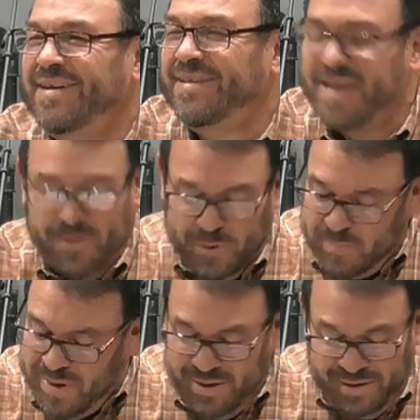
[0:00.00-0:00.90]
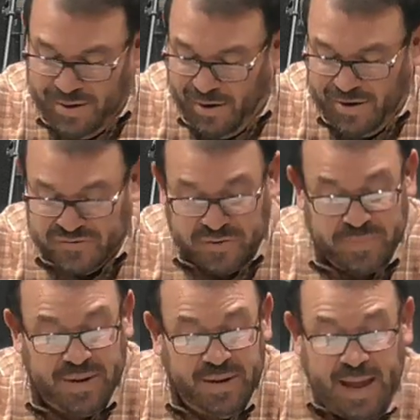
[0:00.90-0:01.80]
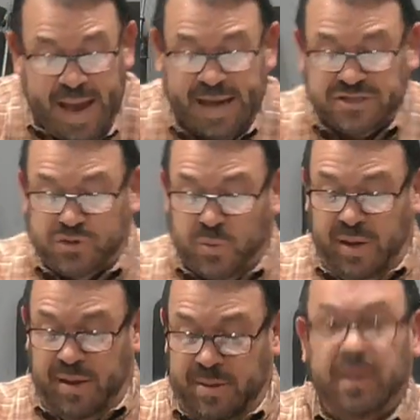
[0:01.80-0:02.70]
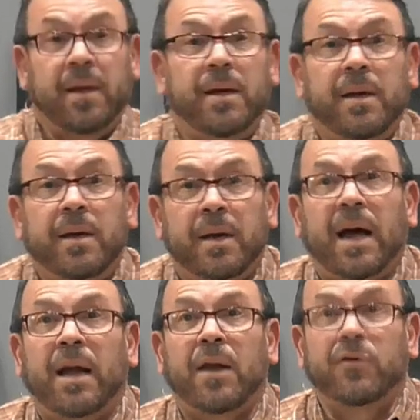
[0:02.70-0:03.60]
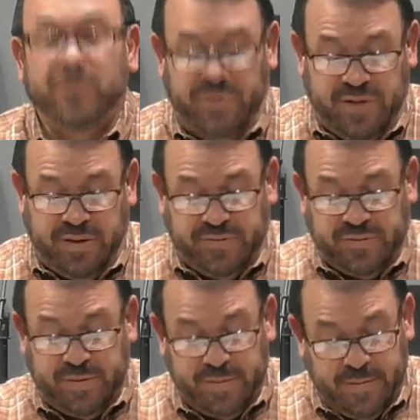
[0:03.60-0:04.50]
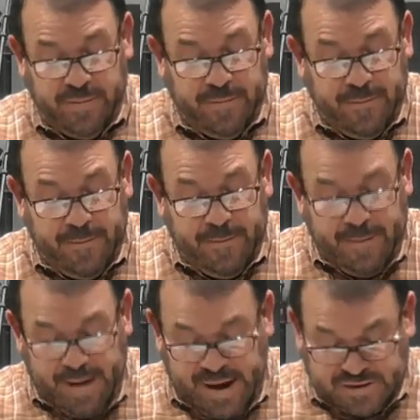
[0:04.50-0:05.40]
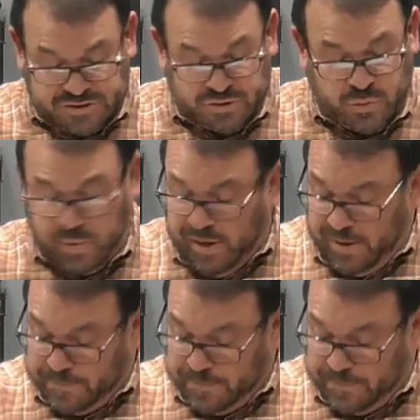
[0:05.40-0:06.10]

That would have been awesome. Acts 20, and I close with this Acts 20